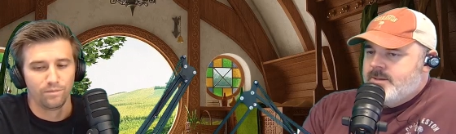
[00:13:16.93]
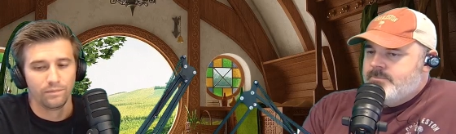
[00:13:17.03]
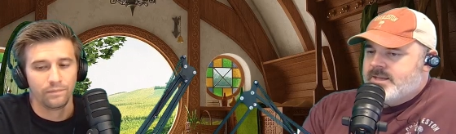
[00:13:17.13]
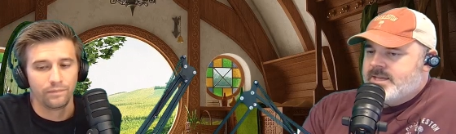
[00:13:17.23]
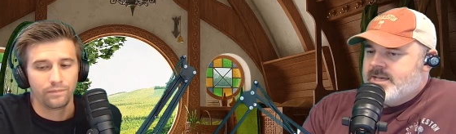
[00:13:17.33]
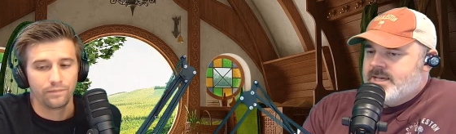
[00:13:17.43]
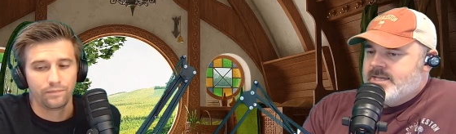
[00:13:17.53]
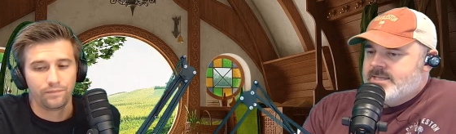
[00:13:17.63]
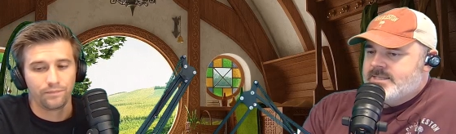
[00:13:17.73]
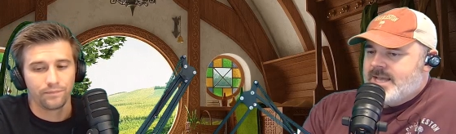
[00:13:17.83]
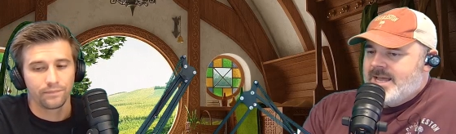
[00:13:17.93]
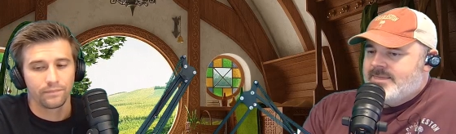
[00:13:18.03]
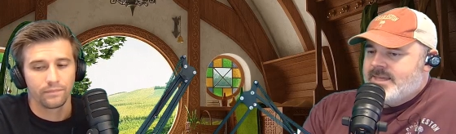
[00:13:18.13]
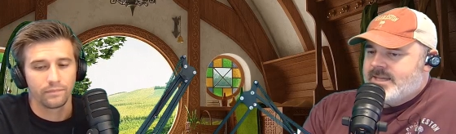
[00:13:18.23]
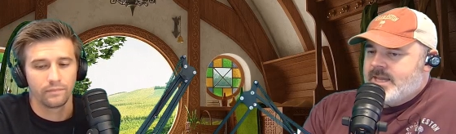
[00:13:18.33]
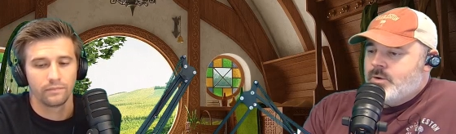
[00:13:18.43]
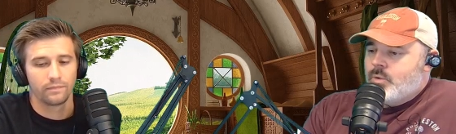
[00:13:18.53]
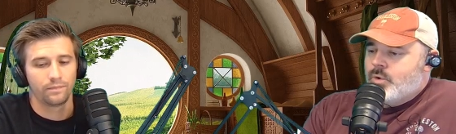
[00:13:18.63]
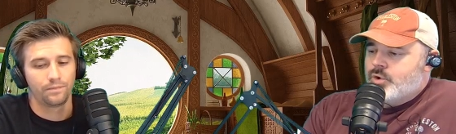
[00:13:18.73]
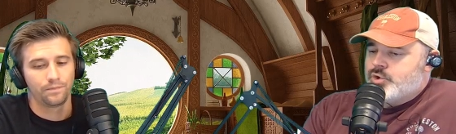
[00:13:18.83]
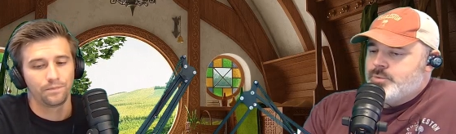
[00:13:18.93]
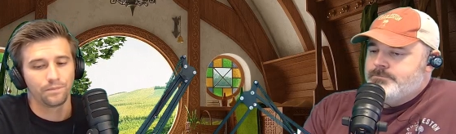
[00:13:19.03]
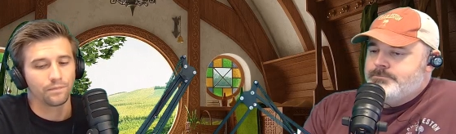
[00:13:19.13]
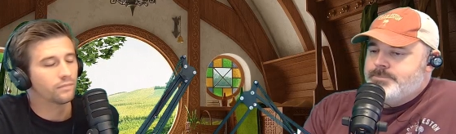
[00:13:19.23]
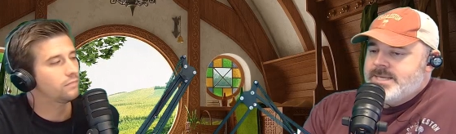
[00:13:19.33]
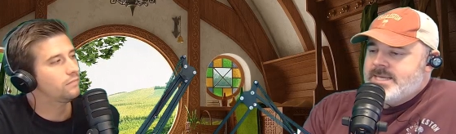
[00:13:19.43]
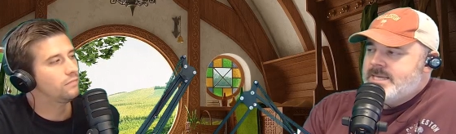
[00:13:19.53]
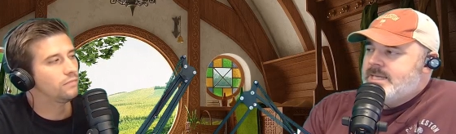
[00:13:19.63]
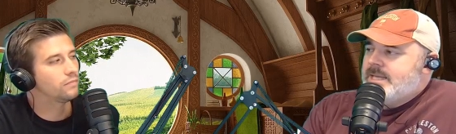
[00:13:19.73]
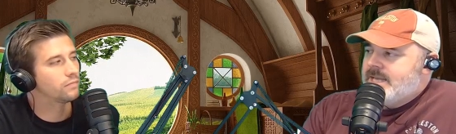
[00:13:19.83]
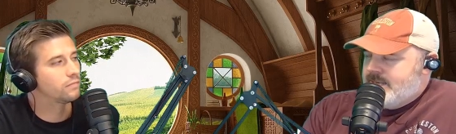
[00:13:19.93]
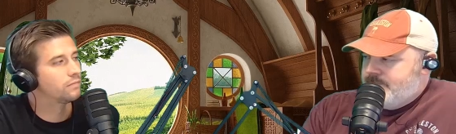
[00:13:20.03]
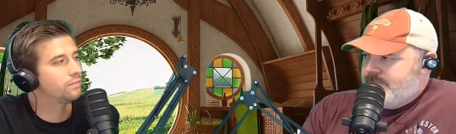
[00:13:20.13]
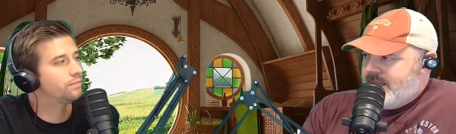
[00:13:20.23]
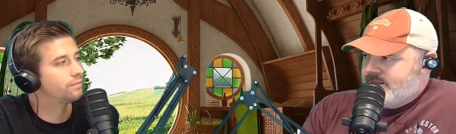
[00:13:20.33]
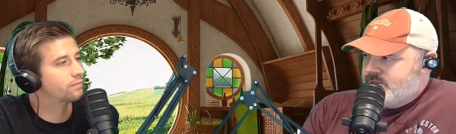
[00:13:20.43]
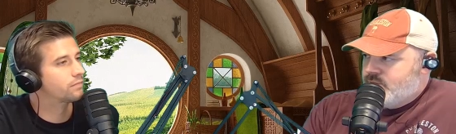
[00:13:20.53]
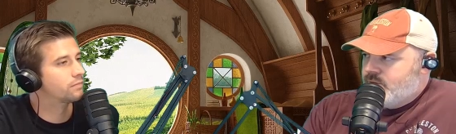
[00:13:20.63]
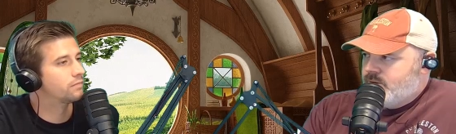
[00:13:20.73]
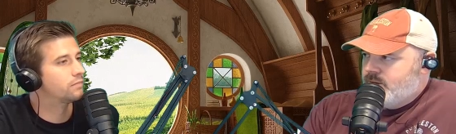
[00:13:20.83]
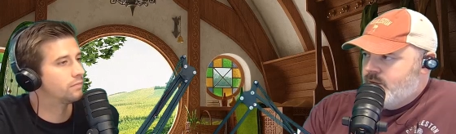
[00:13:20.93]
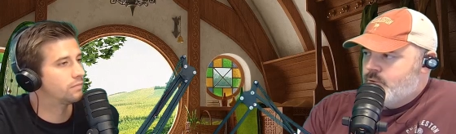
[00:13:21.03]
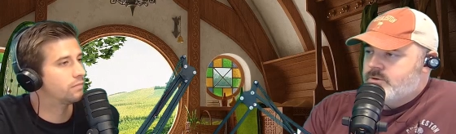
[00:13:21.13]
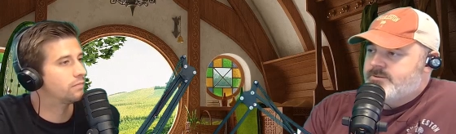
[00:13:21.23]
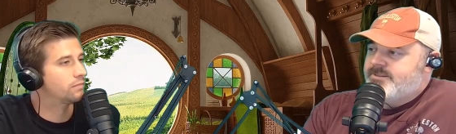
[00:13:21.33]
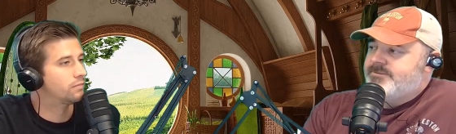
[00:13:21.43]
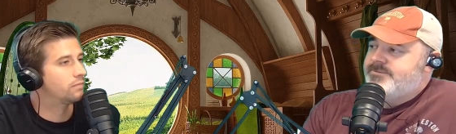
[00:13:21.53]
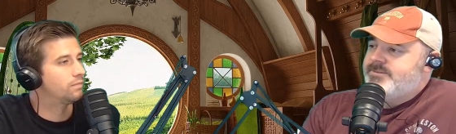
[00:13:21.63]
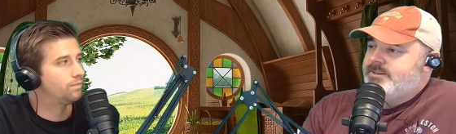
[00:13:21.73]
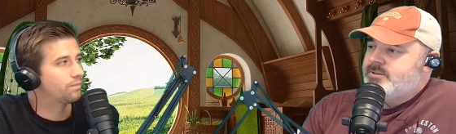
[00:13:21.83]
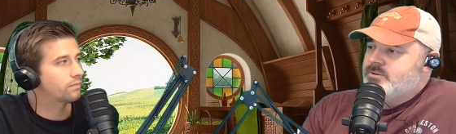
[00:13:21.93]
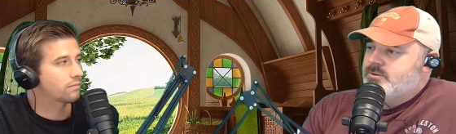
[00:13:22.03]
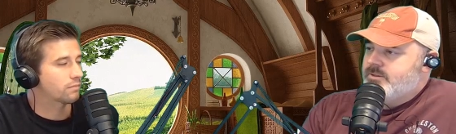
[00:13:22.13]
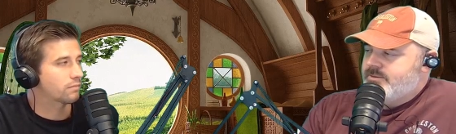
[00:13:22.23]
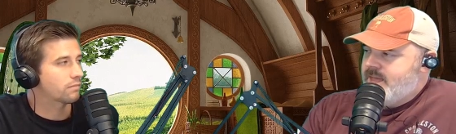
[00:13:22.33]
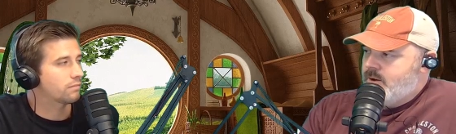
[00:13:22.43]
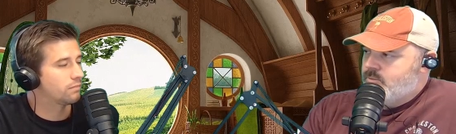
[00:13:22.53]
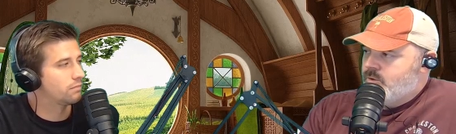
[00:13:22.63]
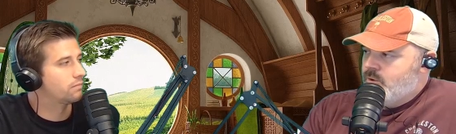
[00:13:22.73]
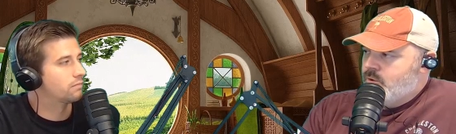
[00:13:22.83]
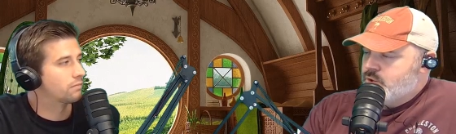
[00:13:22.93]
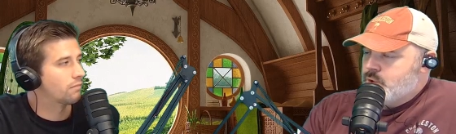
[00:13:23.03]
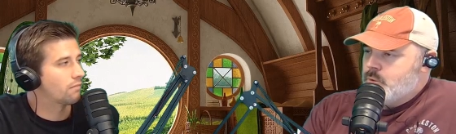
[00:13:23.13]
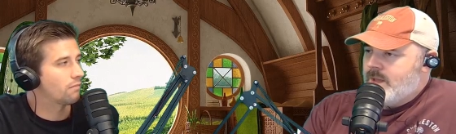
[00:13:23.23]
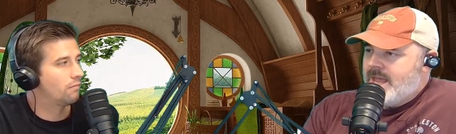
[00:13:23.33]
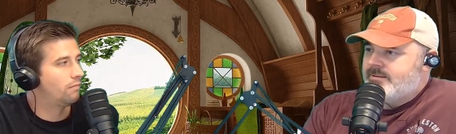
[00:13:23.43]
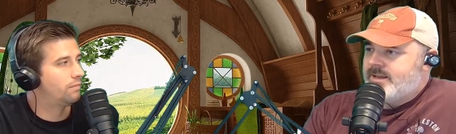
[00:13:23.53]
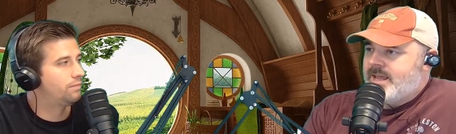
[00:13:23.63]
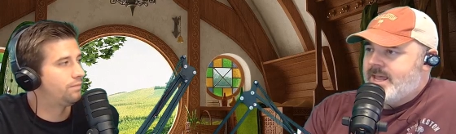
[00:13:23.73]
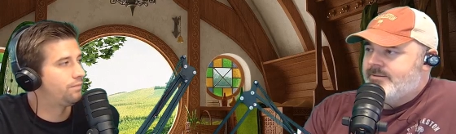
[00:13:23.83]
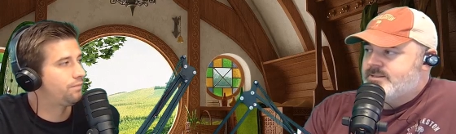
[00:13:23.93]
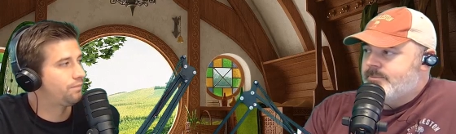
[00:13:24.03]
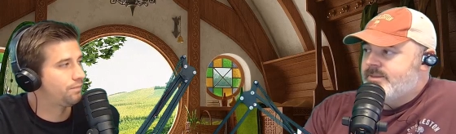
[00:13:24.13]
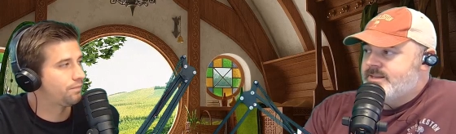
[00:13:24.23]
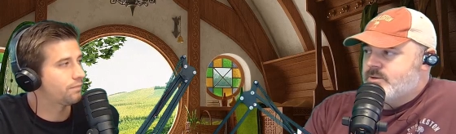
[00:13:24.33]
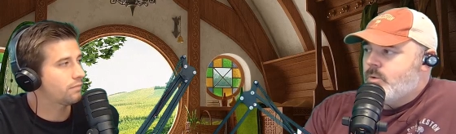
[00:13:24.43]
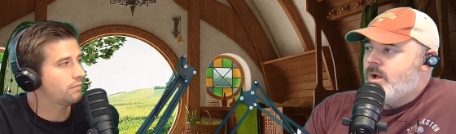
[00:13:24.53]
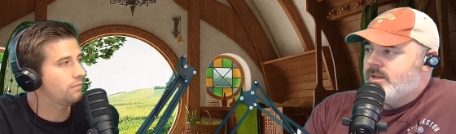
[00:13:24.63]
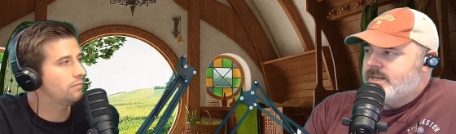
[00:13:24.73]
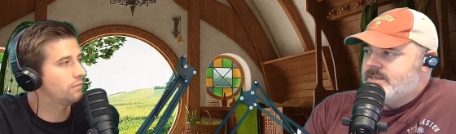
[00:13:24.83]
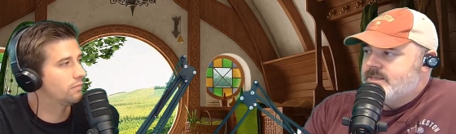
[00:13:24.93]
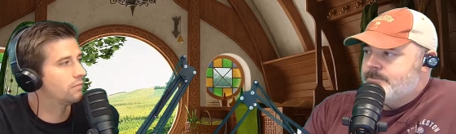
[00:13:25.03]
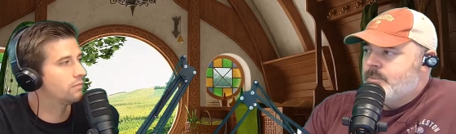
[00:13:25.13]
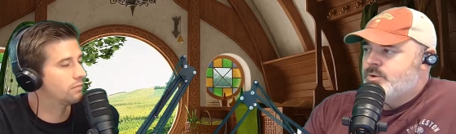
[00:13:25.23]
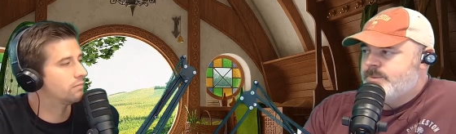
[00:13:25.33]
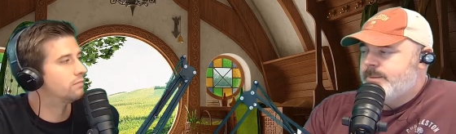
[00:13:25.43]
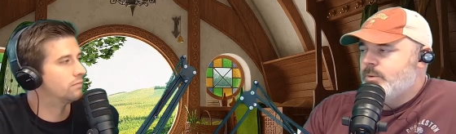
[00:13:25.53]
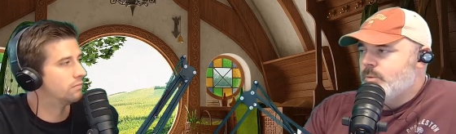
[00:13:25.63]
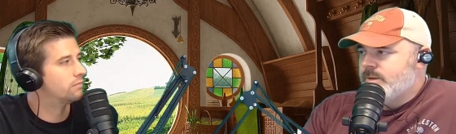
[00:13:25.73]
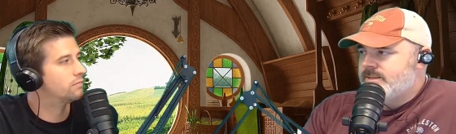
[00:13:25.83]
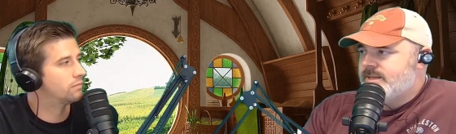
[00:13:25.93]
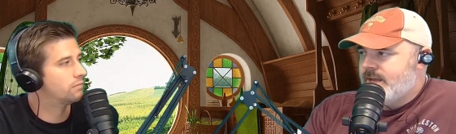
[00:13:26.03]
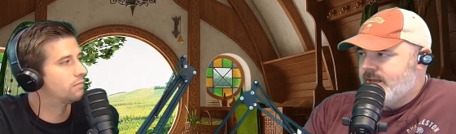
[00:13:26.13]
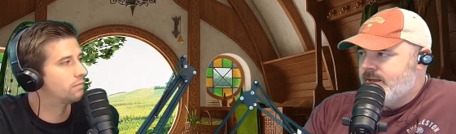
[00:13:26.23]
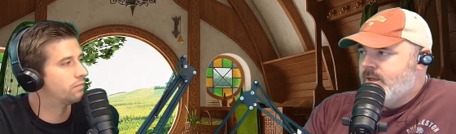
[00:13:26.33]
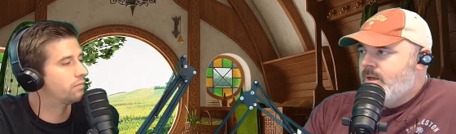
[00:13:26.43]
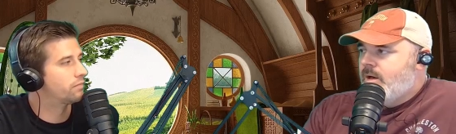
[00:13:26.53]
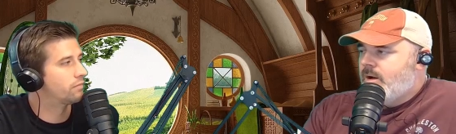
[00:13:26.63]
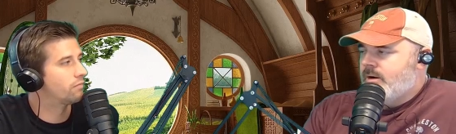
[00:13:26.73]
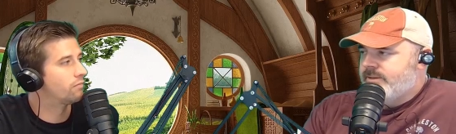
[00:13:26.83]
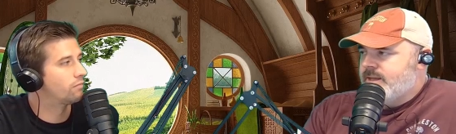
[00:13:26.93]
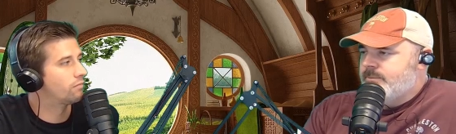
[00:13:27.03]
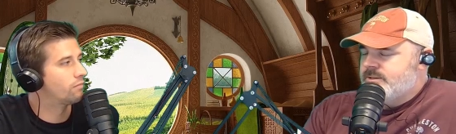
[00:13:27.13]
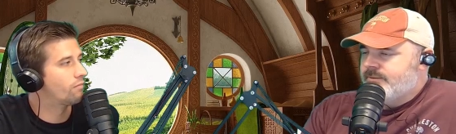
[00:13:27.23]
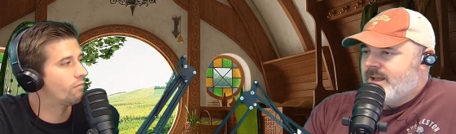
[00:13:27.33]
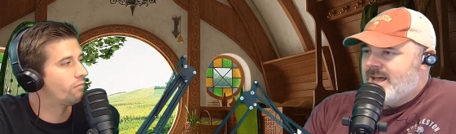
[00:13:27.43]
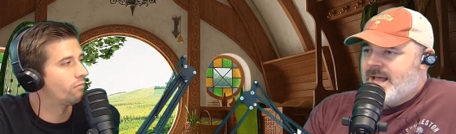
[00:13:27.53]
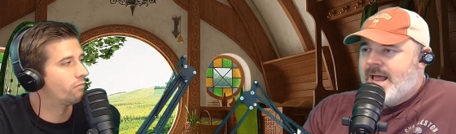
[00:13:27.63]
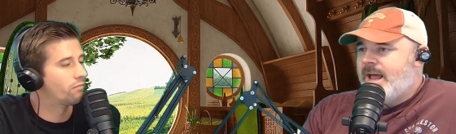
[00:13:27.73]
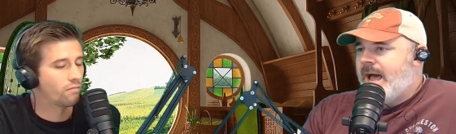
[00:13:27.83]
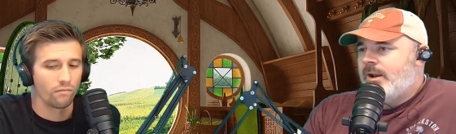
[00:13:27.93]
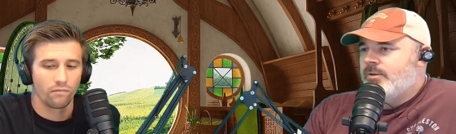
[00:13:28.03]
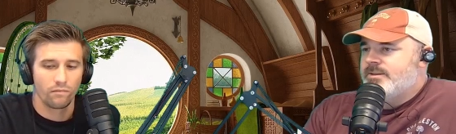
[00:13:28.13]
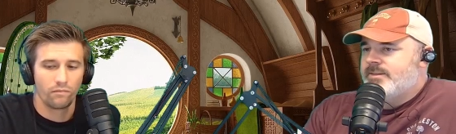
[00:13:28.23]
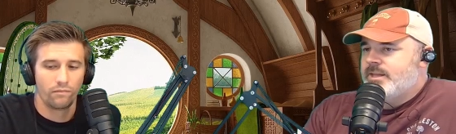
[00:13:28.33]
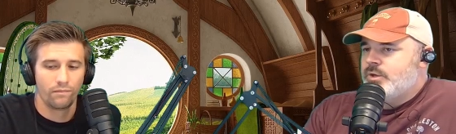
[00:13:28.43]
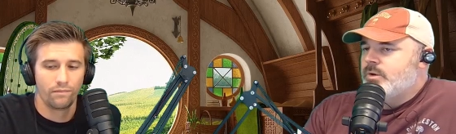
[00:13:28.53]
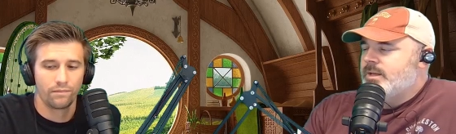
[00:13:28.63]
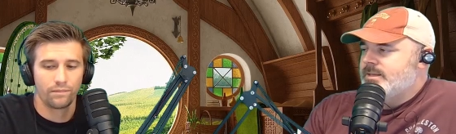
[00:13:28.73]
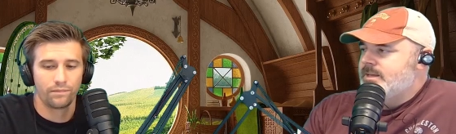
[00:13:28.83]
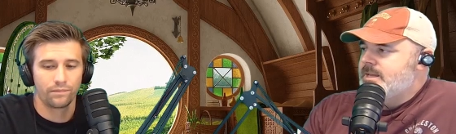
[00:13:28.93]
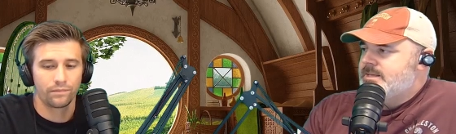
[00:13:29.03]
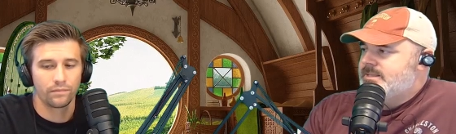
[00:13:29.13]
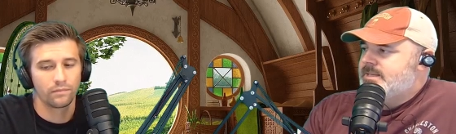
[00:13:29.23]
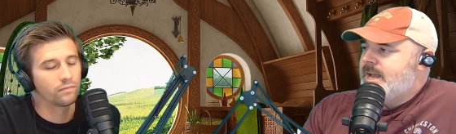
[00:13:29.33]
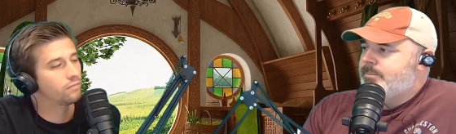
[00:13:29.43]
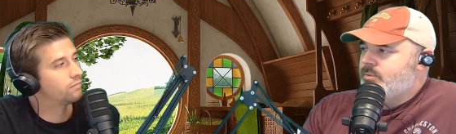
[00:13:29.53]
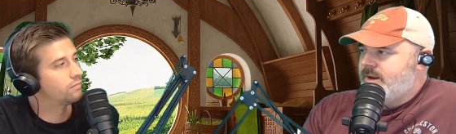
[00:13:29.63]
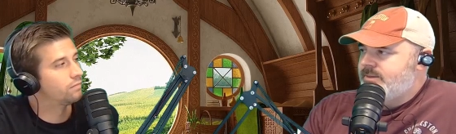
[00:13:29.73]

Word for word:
Speaker 1: because I think in order to be an ambassador, in order to fulfill that role, you have to have some of these qualities that most people would say are the image of God. I don't think you can separate